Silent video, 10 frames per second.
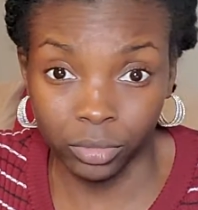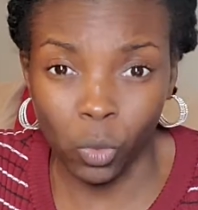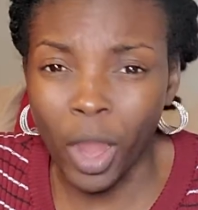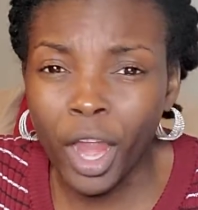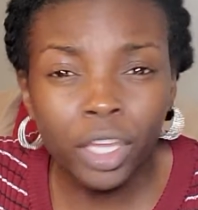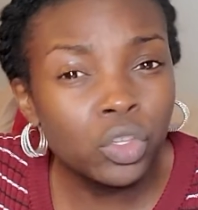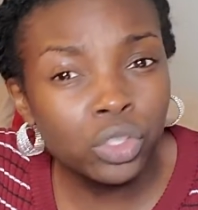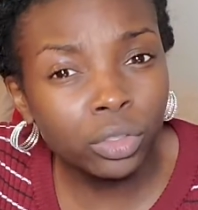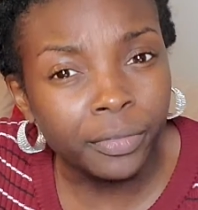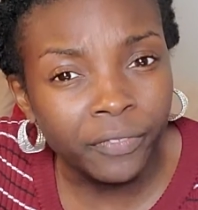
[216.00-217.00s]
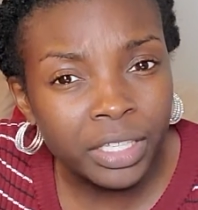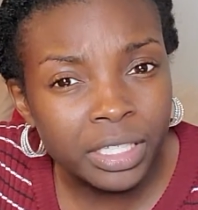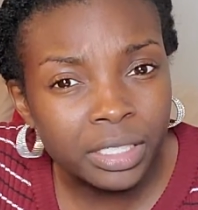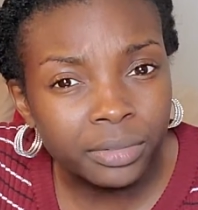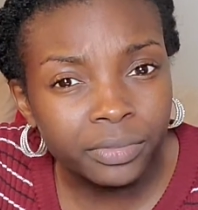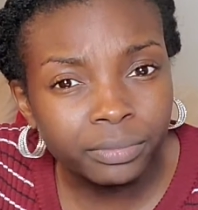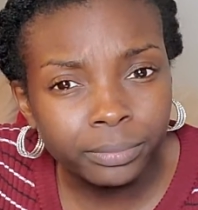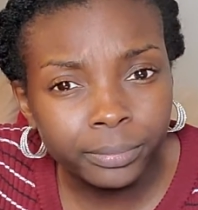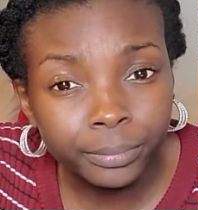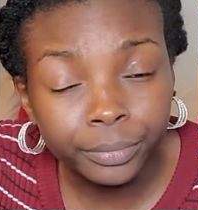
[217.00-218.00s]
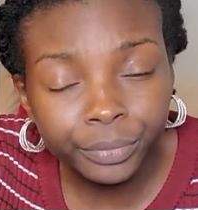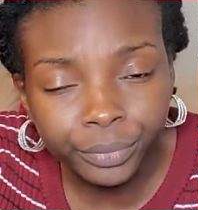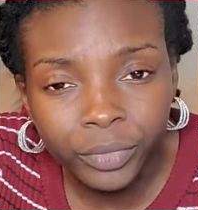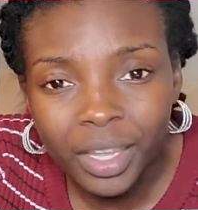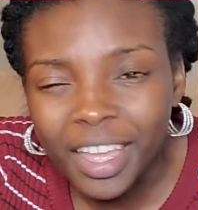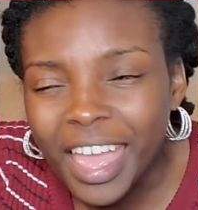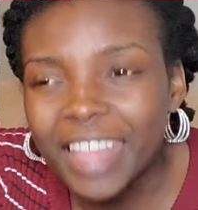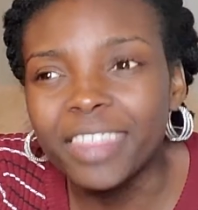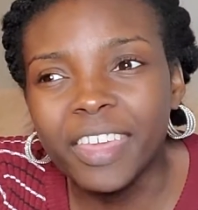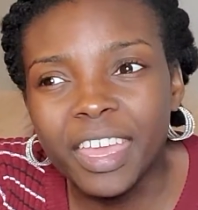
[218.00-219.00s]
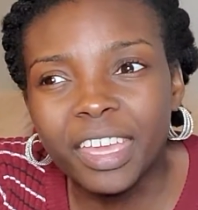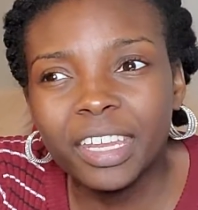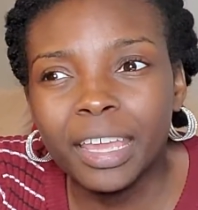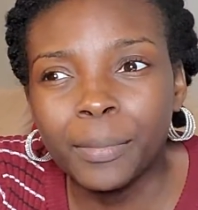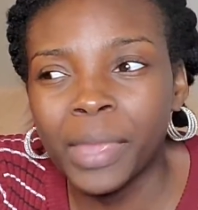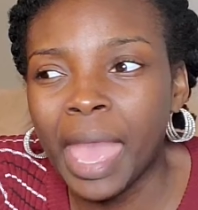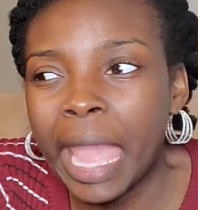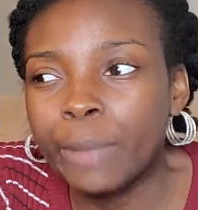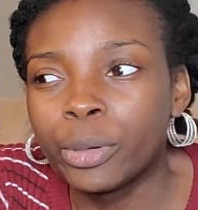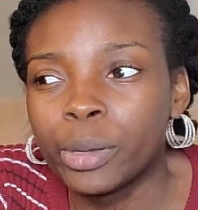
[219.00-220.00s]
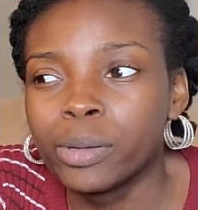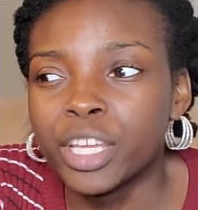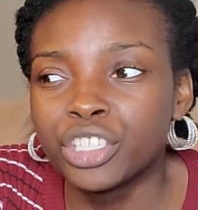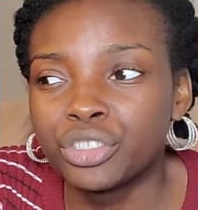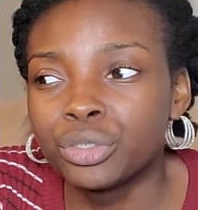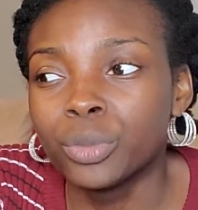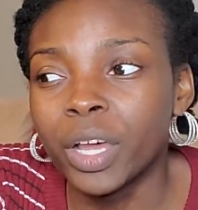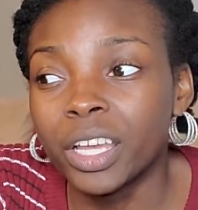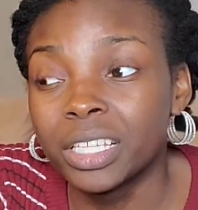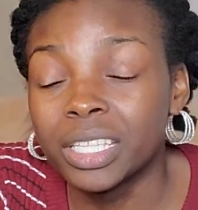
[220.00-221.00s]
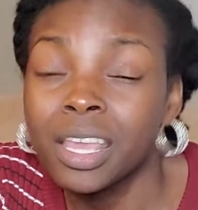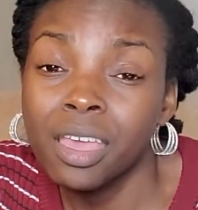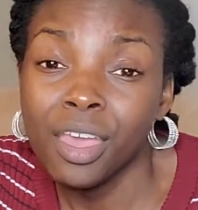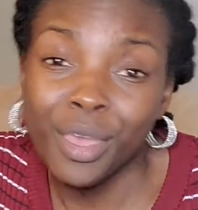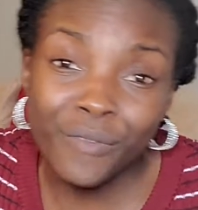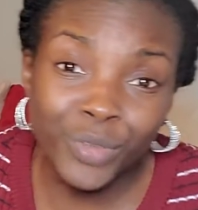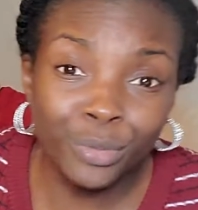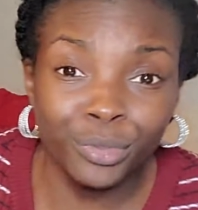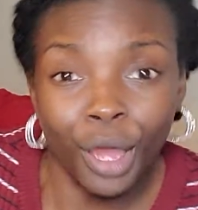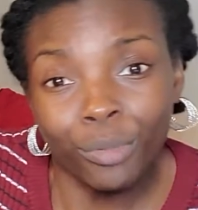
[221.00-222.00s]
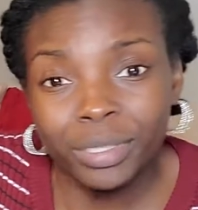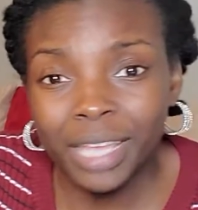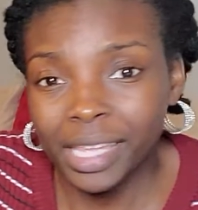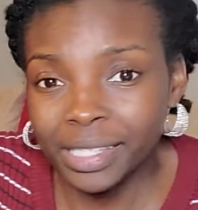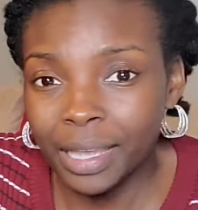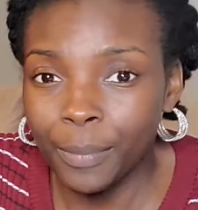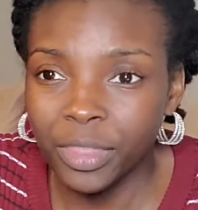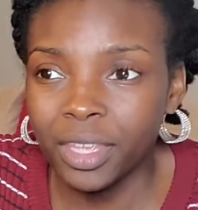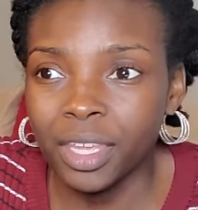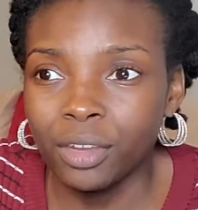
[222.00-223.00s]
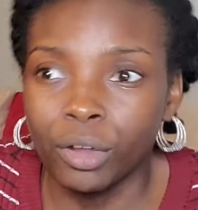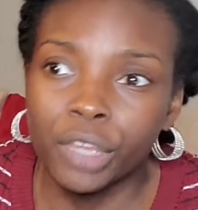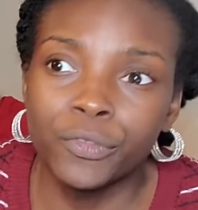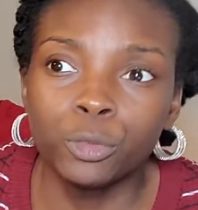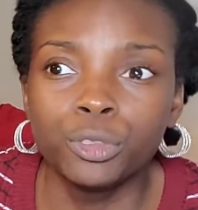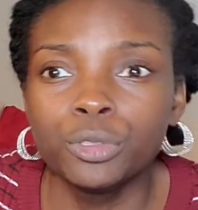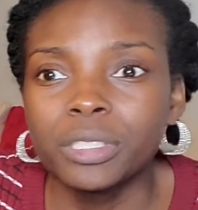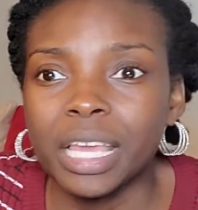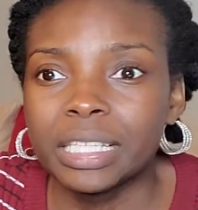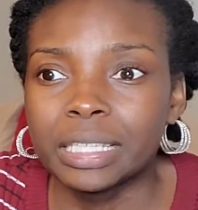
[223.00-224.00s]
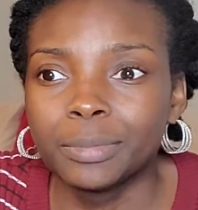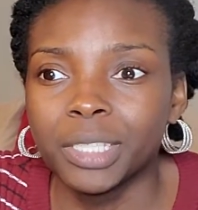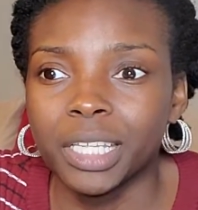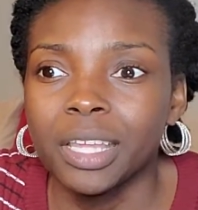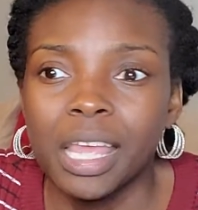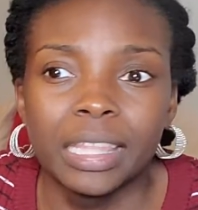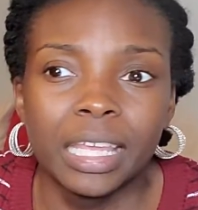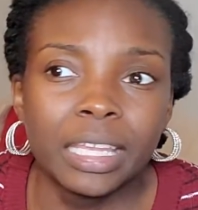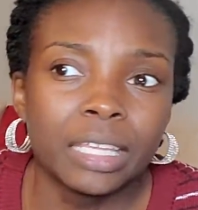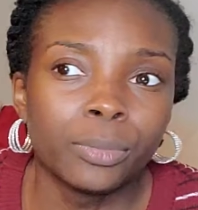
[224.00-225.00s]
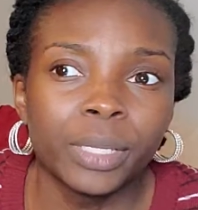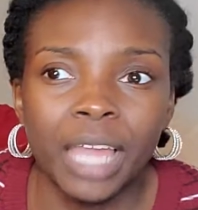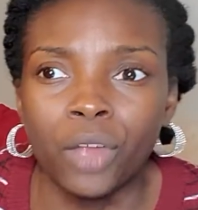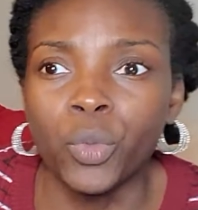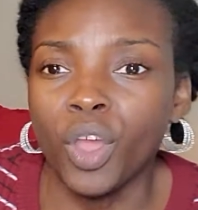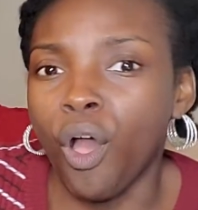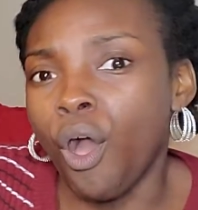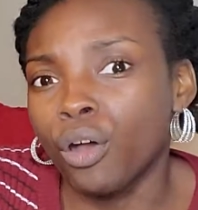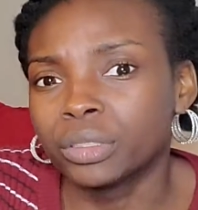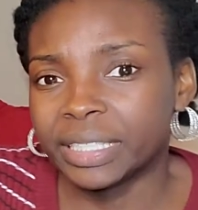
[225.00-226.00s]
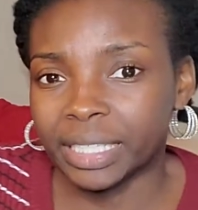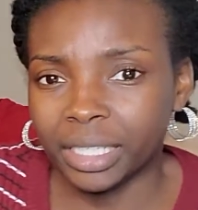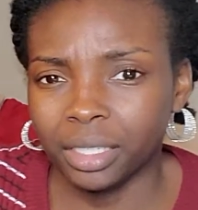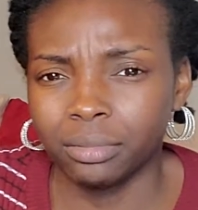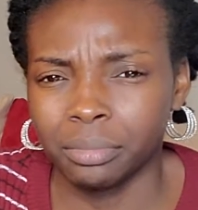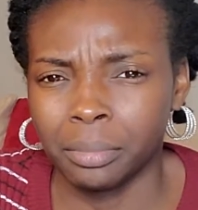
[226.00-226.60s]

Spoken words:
Why are you so defensive? And then it became an issue was, if you don't say something, or if you do say something, then it'll be like, we all did it.